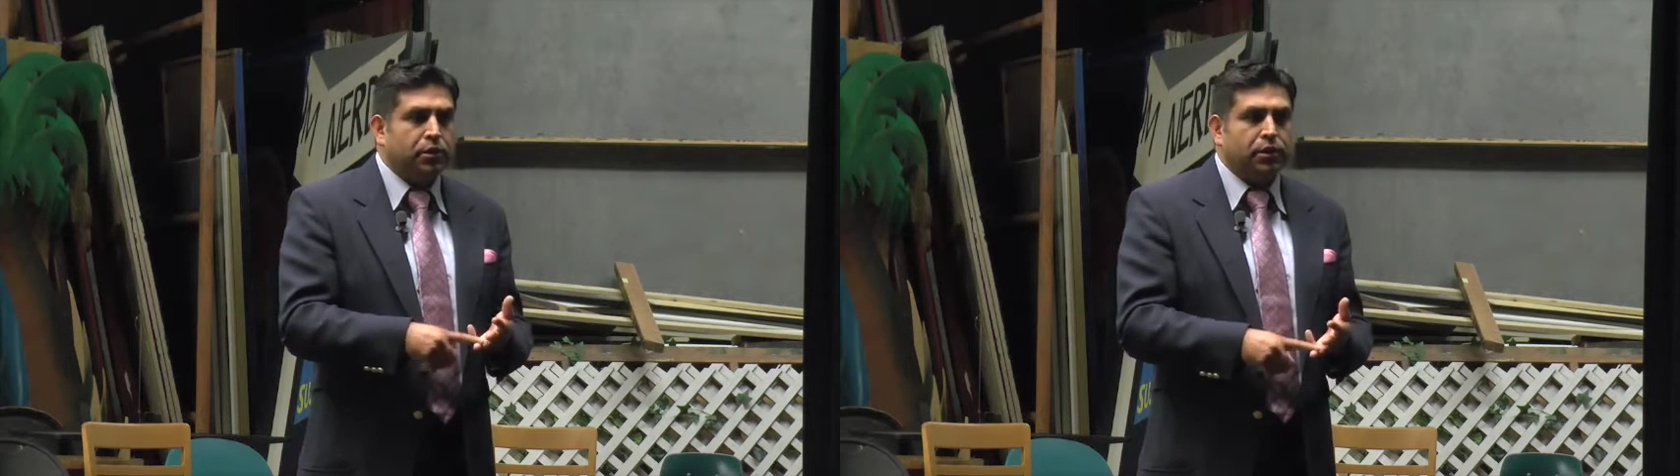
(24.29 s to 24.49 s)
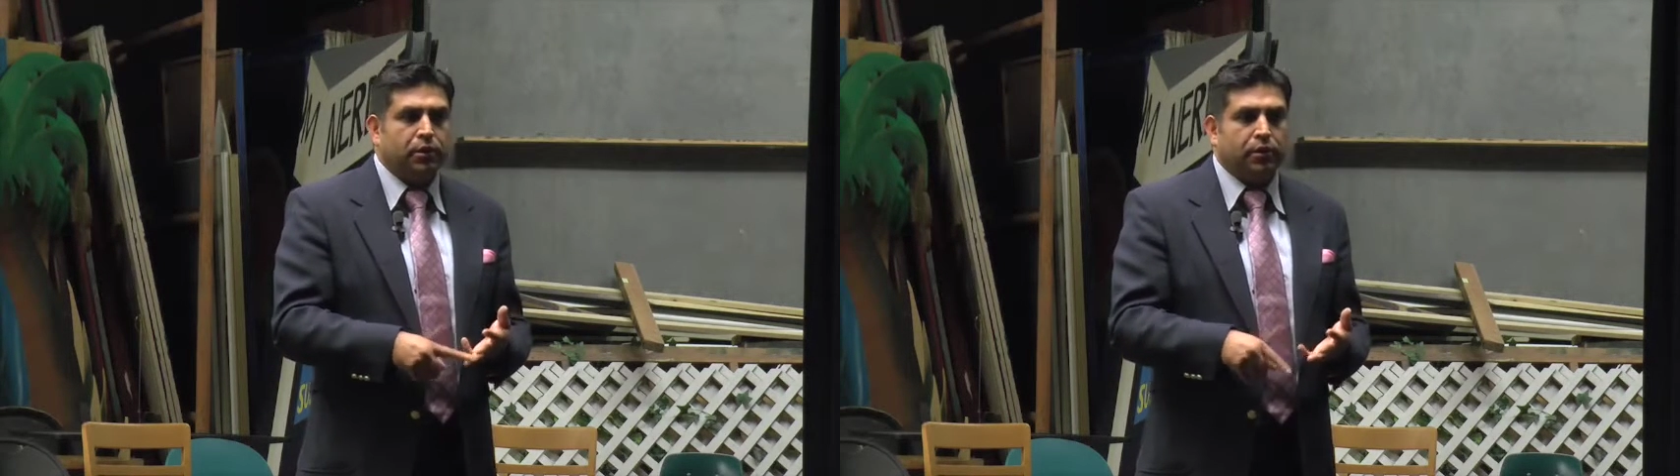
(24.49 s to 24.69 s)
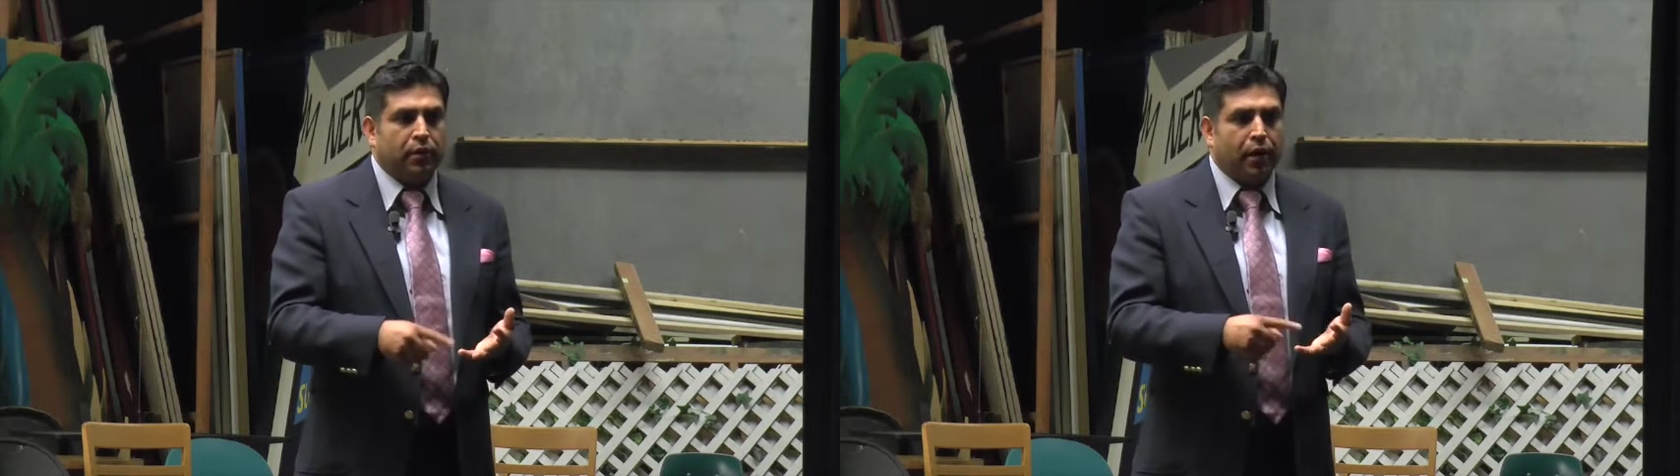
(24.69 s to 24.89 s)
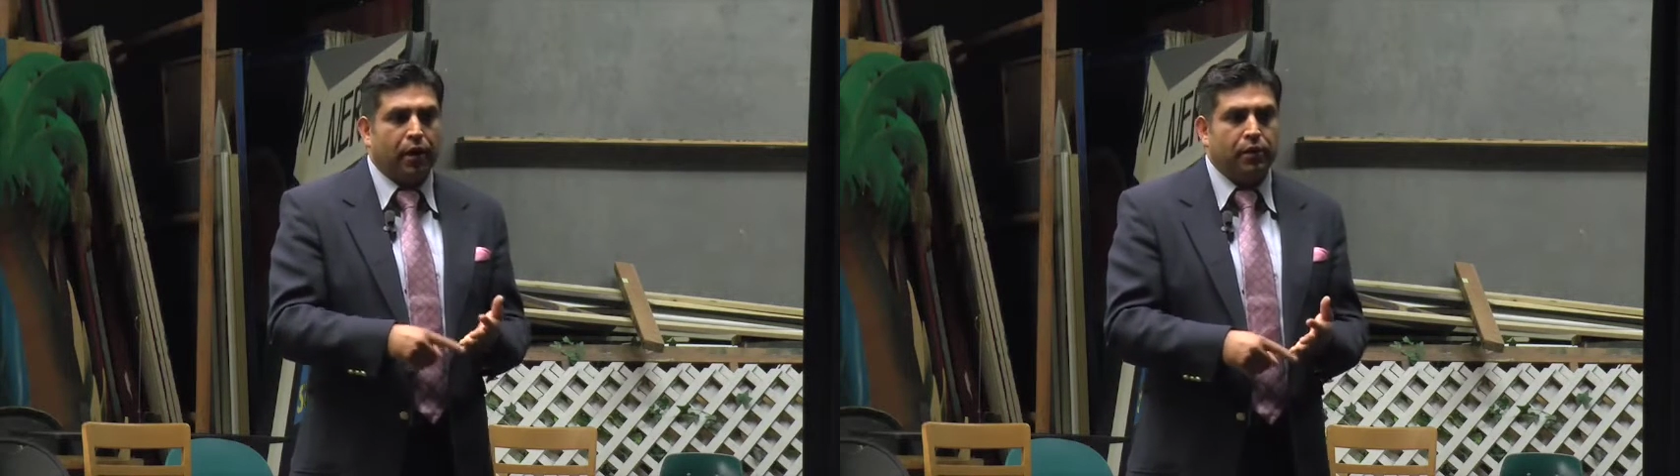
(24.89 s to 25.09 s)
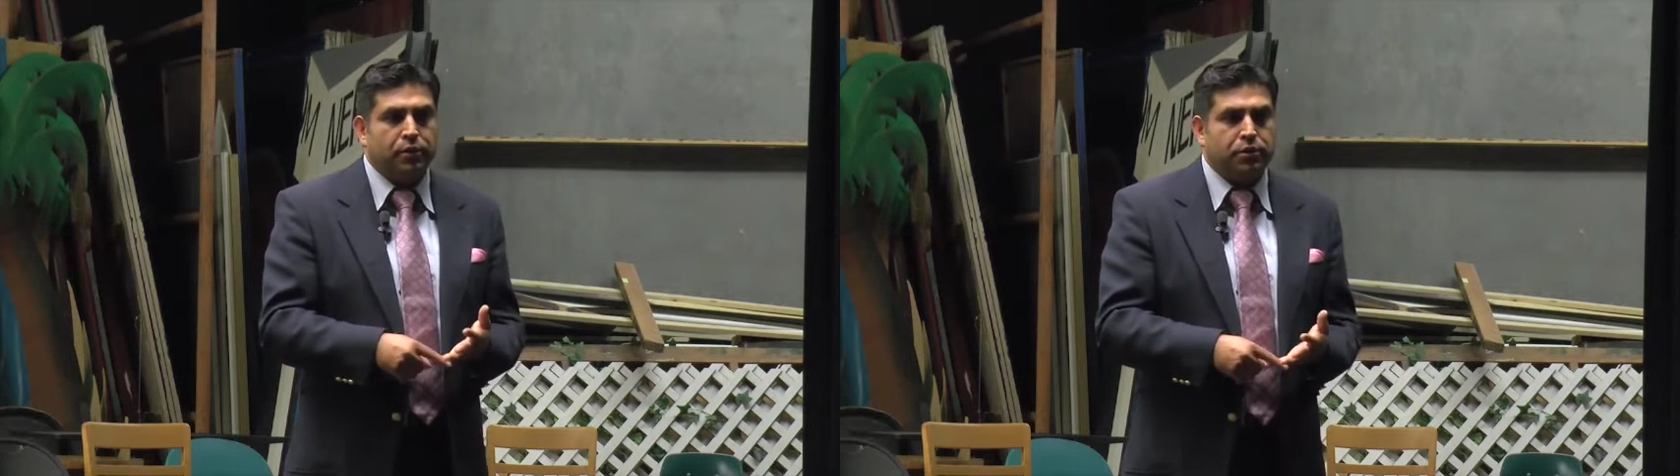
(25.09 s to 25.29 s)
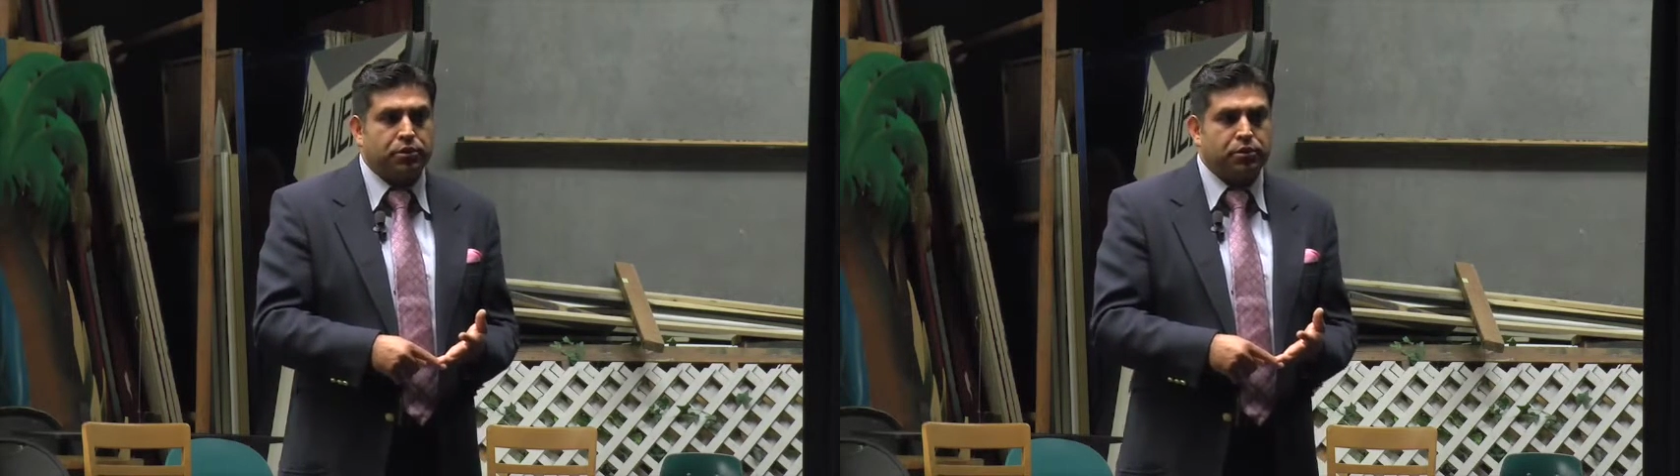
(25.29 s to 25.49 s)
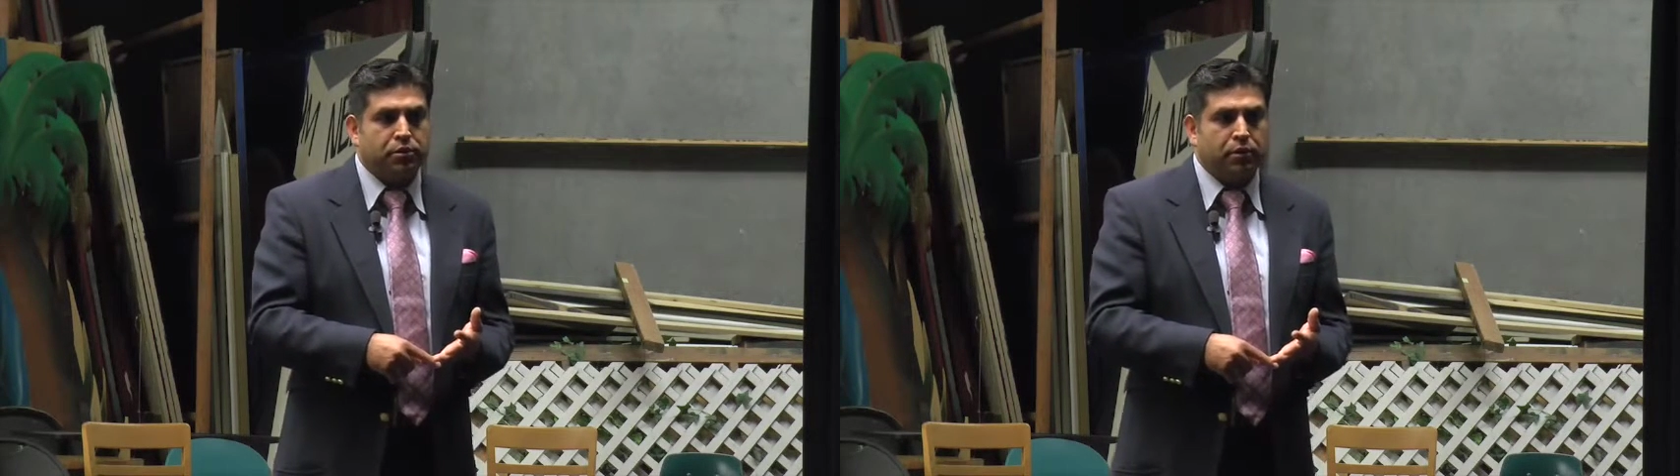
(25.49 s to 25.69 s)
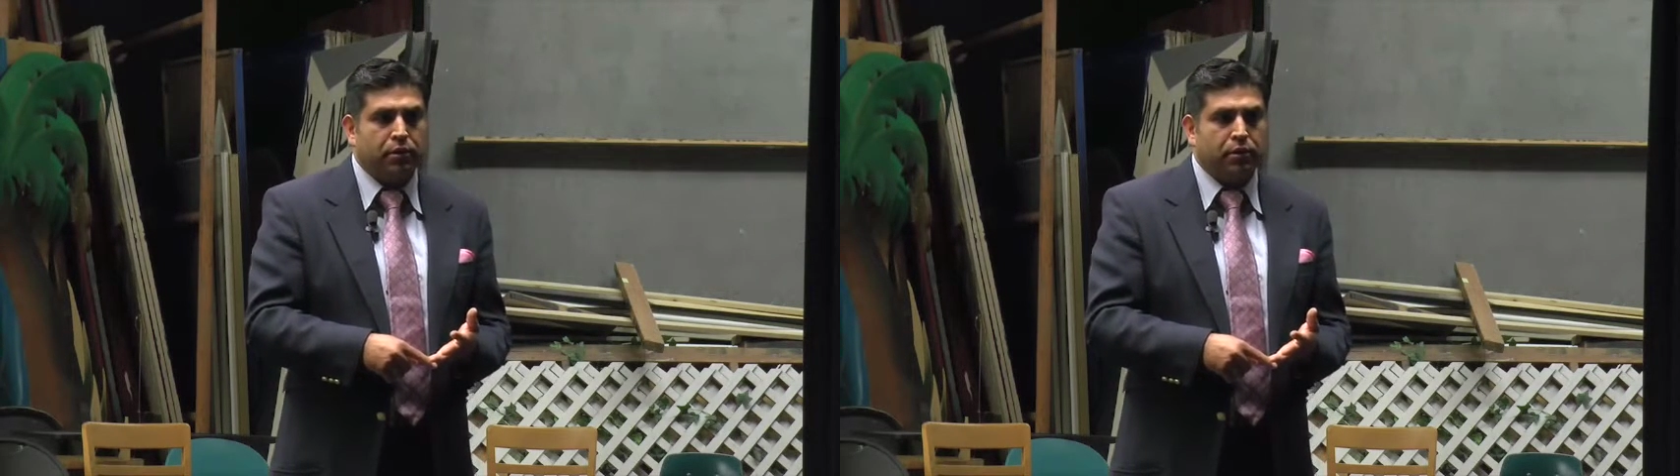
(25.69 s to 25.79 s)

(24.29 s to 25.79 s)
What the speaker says: theater, arts,